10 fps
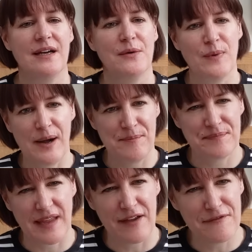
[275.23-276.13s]

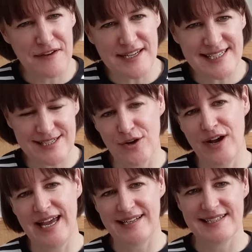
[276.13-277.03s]
Well, I first saw
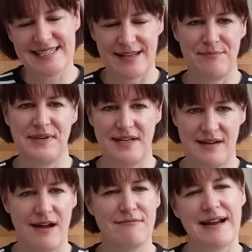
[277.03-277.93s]
Helen's sampler
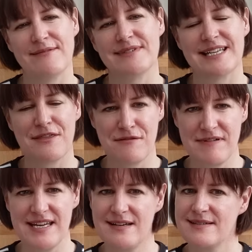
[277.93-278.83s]
around 3
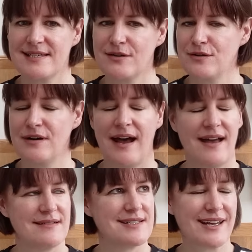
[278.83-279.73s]
years ago
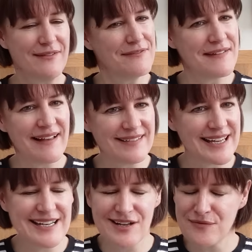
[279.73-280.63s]
and fell
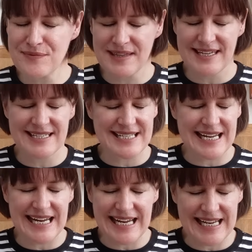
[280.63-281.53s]
in love with it
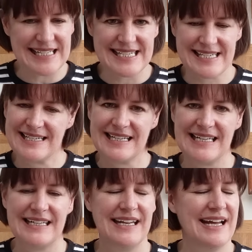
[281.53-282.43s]

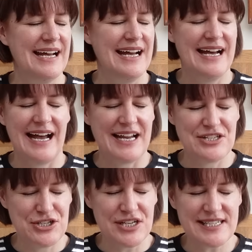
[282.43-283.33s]
instantly. I
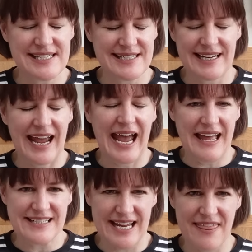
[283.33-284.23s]
just
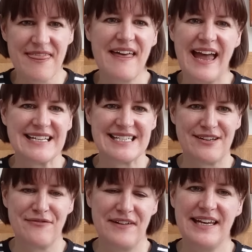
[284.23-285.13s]
had that
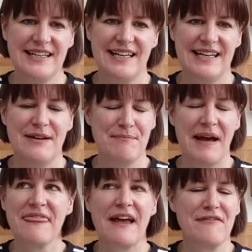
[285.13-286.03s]
feeling, and
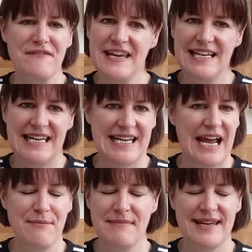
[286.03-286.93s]
by that feeling
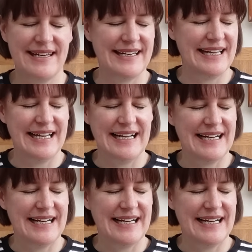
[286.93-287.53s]
I mean